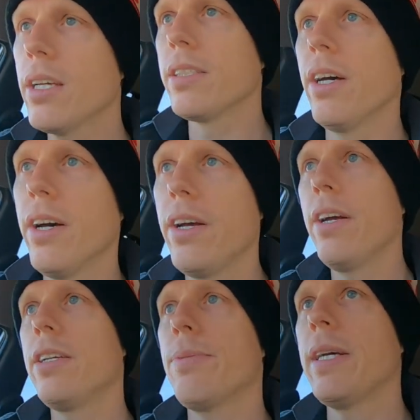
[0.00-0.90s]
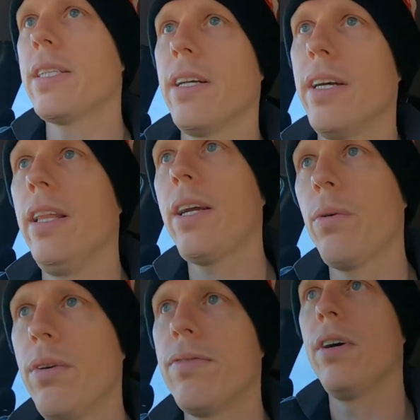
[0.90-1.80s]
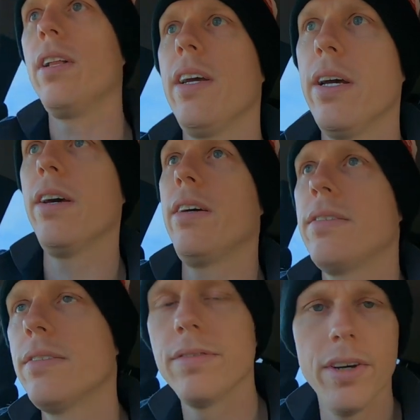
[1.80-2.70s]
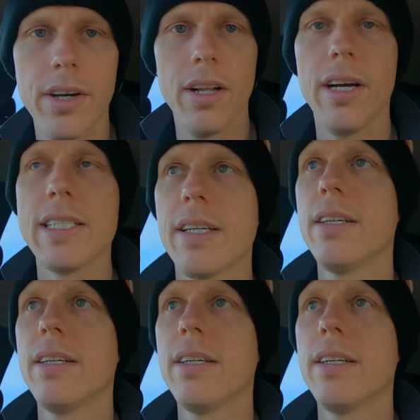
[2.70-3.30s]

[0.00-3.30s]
So it's basically a liquid foliar fertilizer.